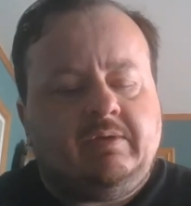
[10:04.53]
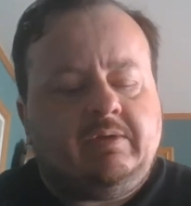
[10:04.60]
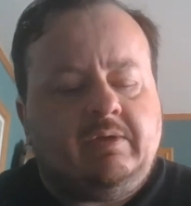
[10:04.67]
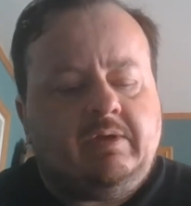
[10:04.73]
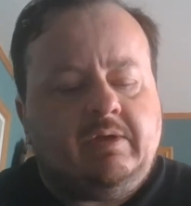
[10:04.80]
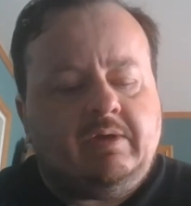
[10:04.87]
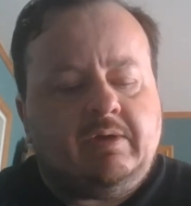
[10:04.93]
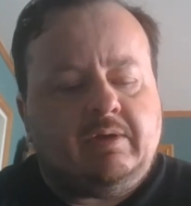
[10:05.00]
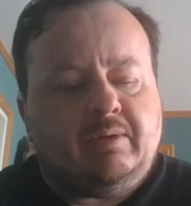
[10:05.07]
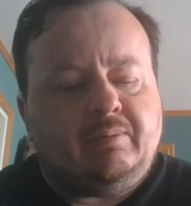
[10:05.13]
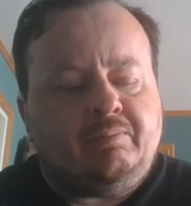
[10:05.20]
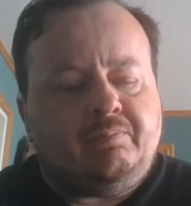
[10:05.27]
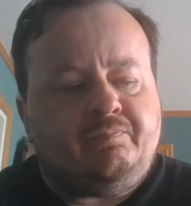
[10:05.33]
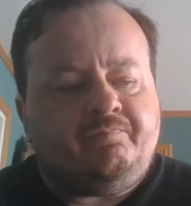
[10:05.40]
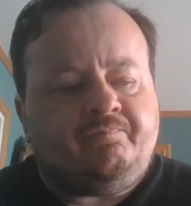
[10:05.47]
Yeah,
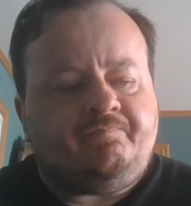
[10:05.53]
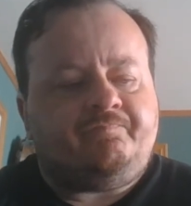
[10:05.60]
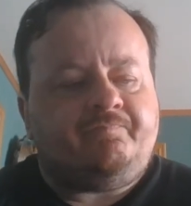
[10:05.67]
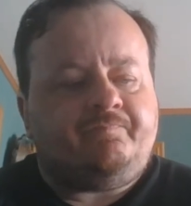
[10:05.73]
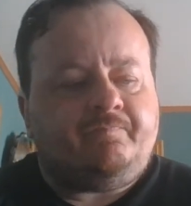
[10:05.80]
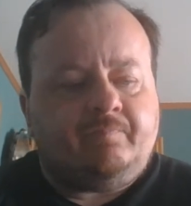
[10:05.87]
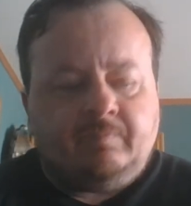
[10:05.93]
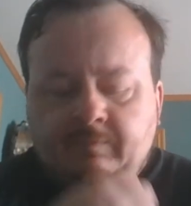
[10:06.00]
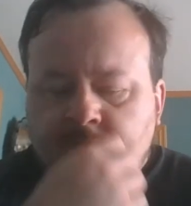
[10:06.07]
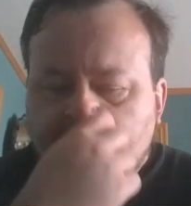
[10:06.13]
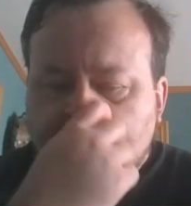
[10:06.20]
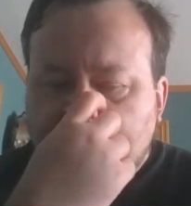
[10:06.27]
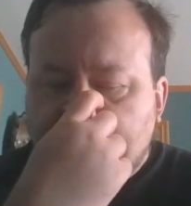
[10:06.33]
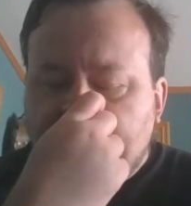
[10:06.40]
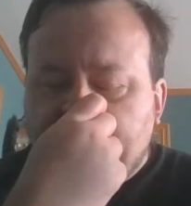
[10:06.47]

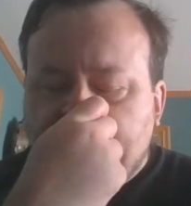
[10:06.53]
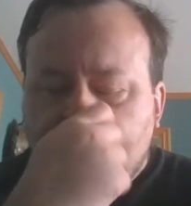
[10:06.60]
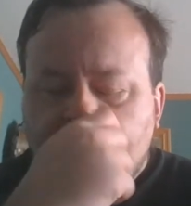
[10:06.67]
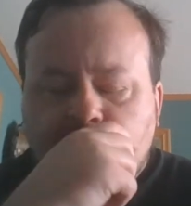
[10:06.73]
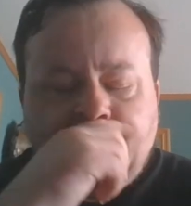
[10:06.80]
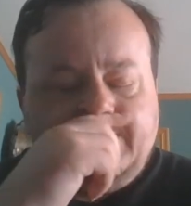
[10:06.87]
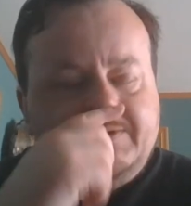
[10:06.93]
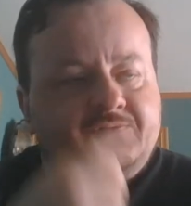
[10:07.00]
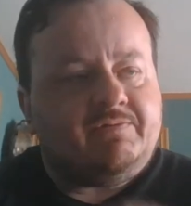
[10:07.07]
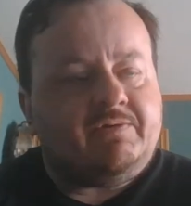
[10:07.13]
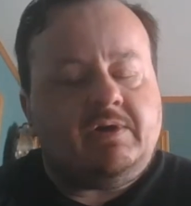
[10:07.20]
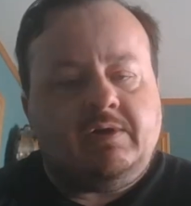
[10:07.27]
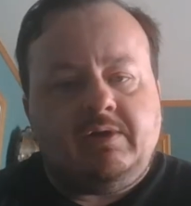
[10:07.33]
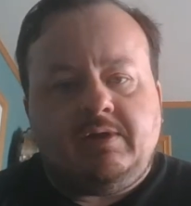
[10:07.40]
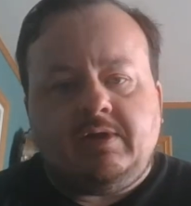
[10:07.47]
this one is
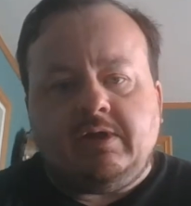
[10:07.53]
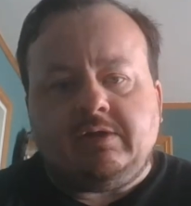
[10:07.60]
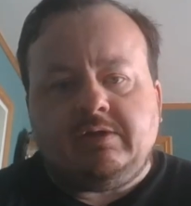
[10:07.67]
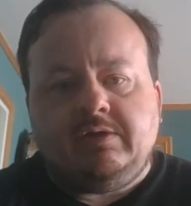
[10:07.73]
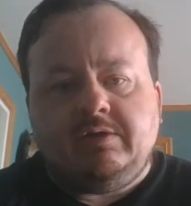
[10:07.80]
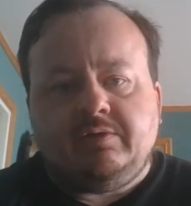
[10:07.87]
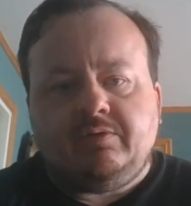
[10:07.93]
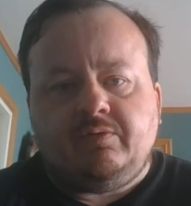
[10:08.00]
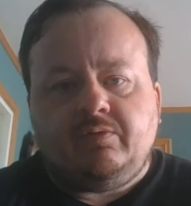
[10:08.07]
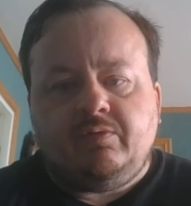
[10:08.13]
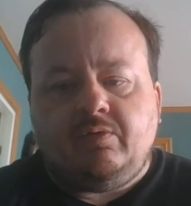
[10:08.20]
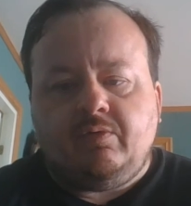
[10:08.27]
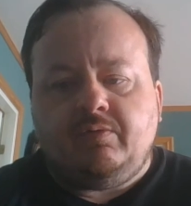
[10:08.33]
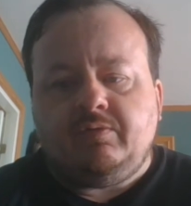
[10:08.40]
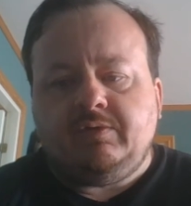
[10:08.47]
very likely to
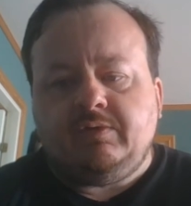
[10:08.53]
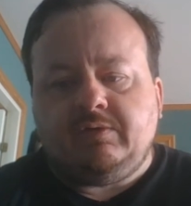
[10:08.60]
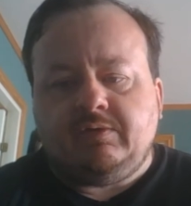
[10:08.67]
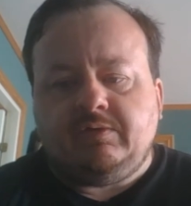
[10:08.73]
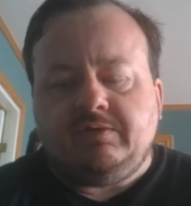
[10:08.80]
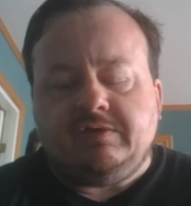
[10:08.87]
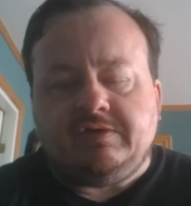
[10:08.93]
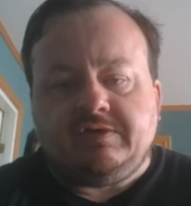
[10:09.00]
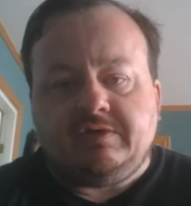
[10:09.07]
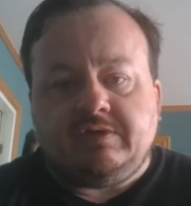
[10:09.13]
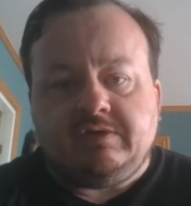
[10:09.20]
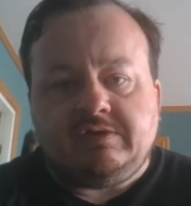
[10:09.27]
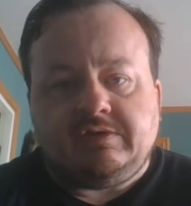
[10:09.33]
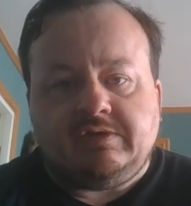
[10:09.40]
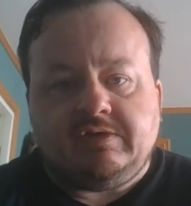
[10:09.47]
go the
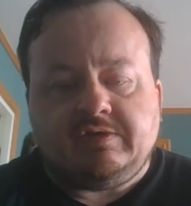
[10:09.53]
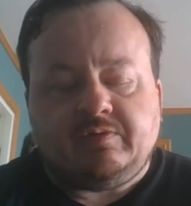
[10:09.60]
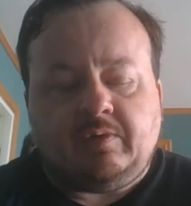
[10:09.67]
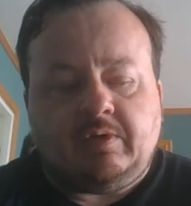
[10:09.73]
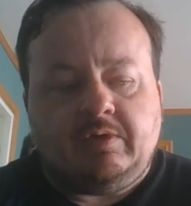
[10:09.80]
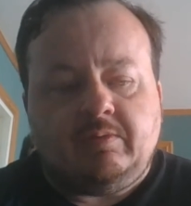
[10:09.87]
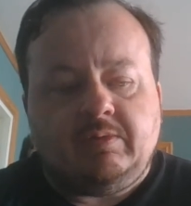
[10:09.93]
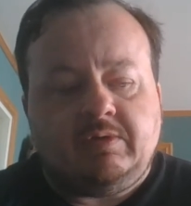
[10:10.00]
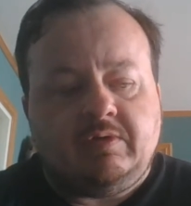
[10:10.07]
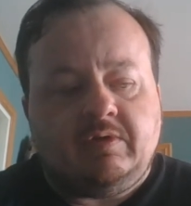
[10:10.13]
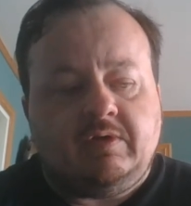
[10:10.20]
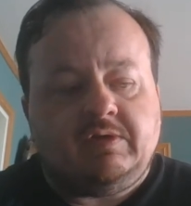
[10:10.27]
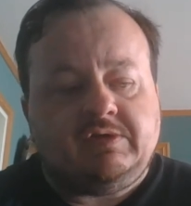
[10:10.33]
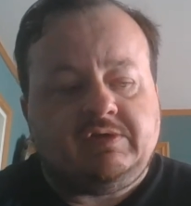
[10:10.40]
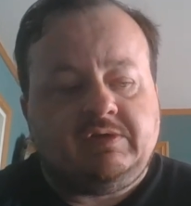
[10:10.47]
distance as well,
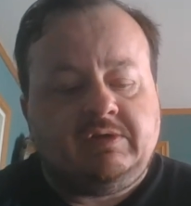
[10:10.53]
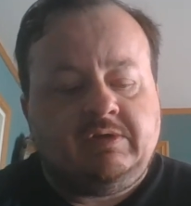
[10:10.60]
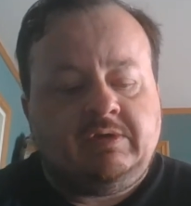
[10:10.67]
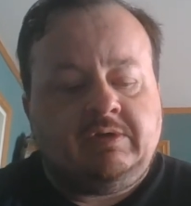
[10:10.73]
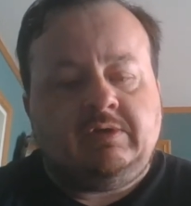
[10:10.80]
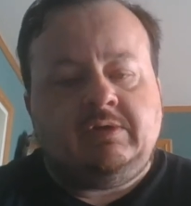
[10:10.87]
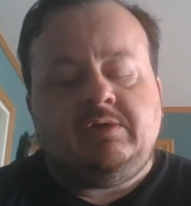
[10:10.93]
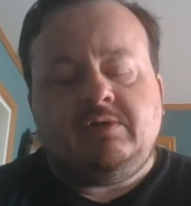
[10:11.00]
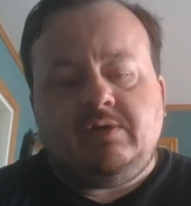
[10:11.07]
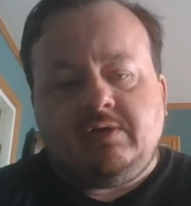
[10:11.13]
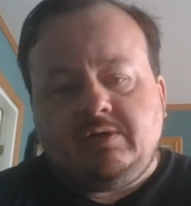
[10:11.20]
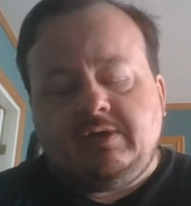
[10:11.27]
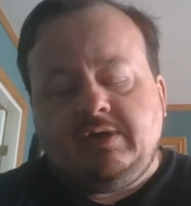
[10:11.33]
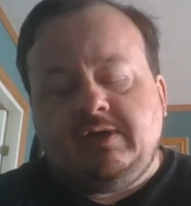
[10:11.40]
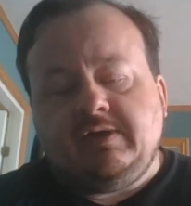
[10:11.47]
because
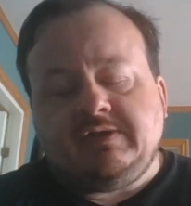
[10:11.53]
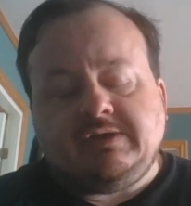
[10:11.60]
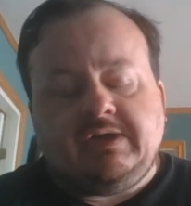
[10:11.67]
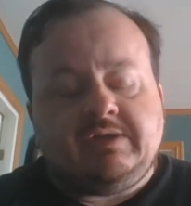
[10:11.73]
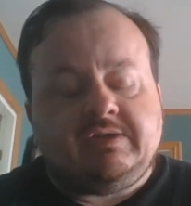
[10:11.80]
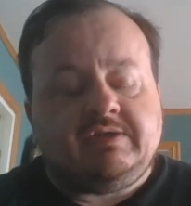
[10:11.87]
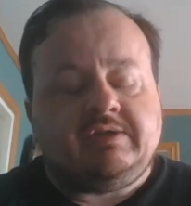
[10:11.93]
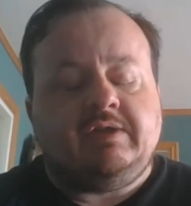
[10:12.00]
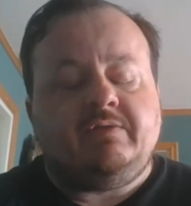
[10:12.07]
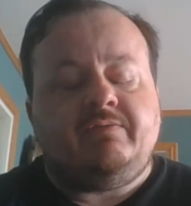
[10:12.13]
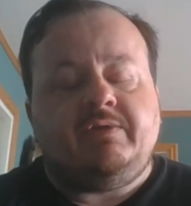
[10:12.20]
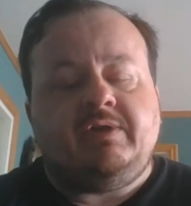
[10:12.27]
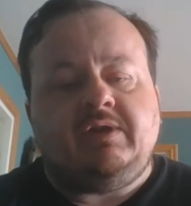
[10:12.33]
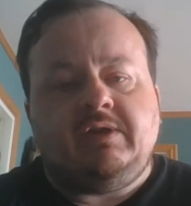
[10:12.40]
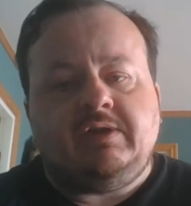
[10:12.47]
as I said,
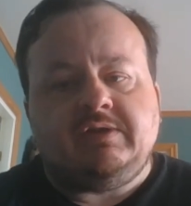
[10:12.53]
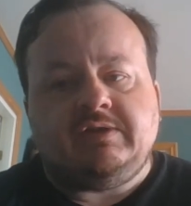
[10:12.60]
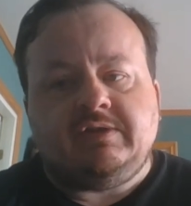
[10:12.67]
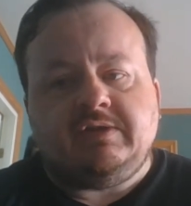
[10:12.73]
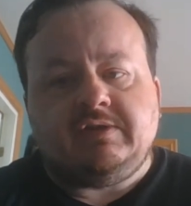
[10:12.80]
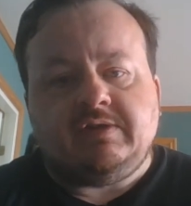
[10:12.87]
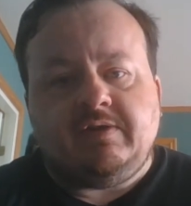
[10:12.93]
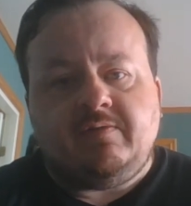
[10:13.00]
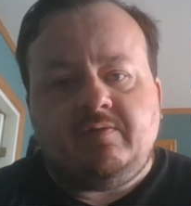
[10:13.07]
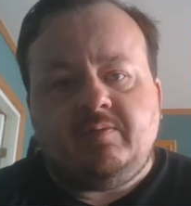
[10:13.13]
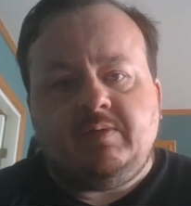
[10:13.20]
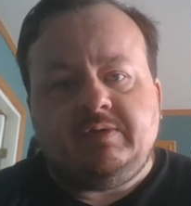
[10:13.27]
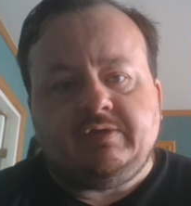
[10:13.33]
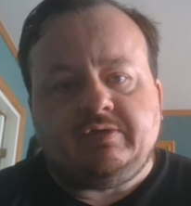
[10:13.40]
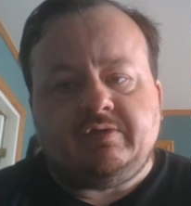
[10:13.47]
Velez has never
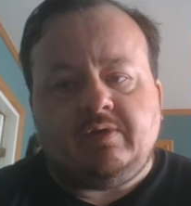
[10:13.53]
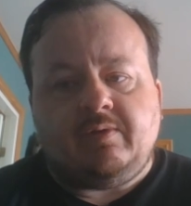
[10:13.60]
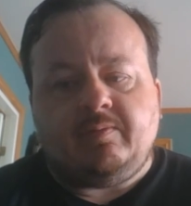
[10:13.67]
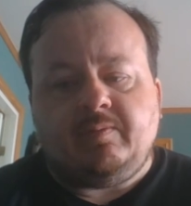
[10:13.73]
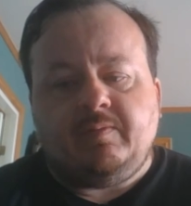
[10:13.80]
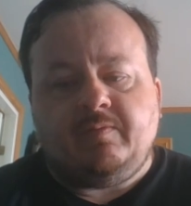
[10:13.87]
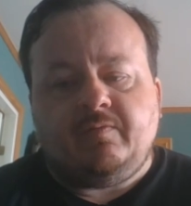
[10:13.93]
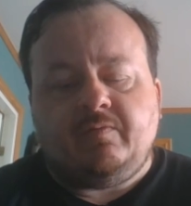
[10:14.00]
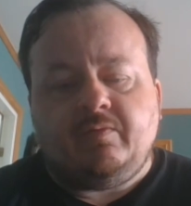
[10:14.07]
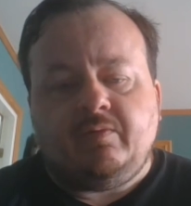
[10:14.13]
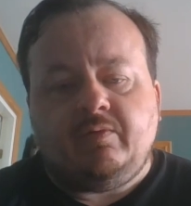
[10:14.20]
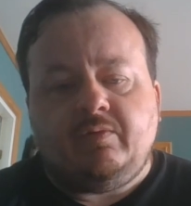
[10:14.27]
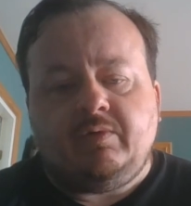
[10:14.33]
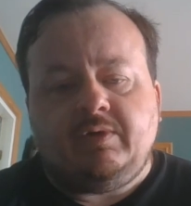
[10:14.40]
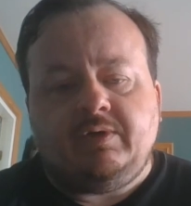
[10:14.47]
been stopped
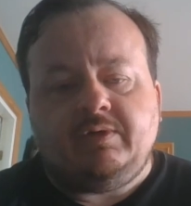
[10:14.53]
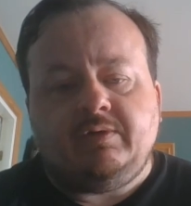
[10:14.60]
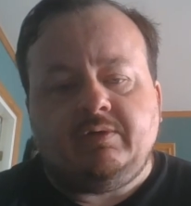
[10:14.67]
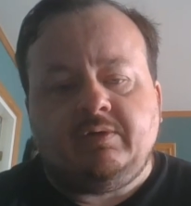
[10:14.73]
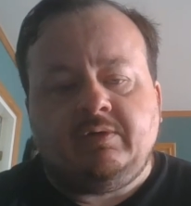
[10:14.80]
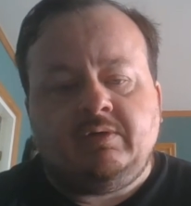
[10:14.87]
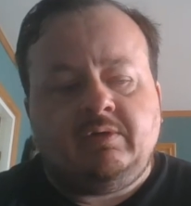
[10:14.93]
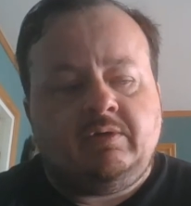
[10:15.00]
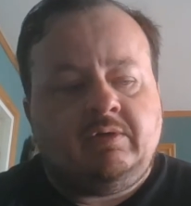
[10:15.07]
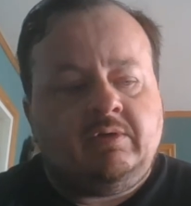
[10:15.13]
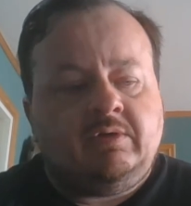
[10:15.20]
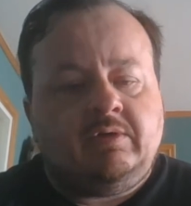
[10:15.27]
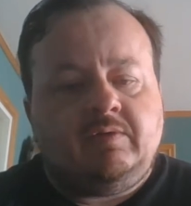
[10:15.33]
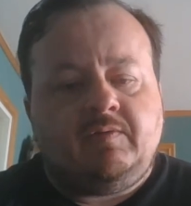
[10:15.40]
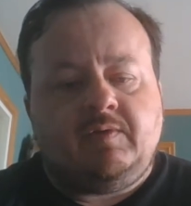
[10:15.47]
before, and
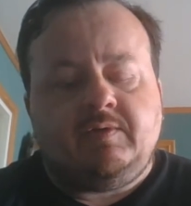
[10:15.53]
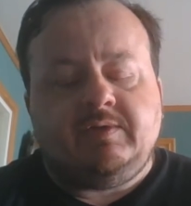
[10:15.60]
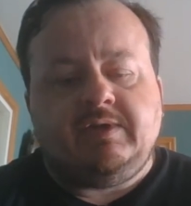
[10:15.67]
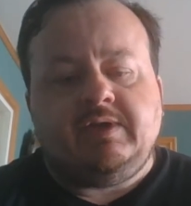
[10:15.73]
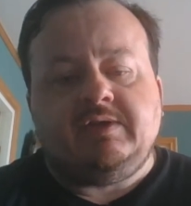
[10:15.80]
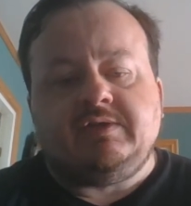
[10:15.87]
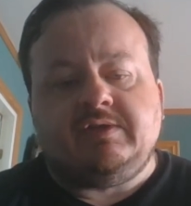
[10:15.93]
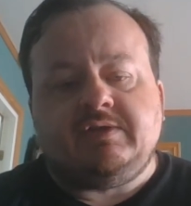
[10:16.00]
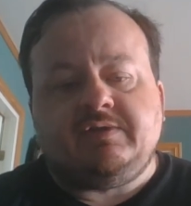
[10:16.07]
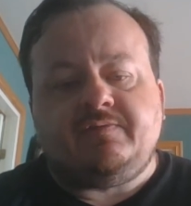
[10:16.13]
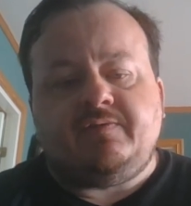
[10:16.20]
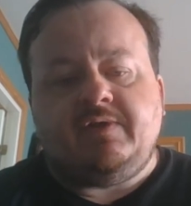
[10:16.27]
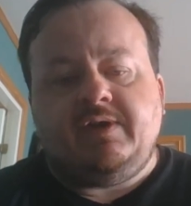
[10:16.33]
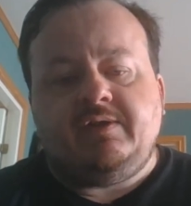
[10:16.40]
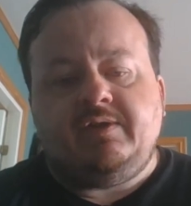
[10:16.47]
Valdez is
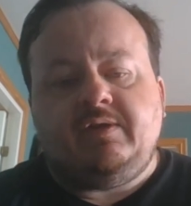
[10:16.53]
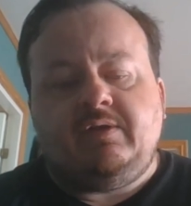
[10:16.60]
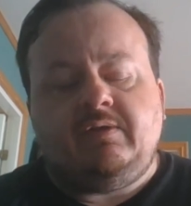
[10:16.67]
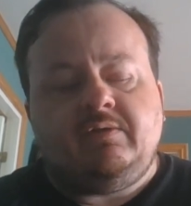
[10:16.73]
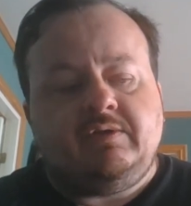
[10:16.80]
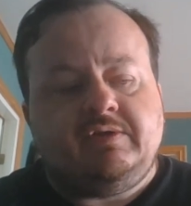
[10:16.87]
fighting.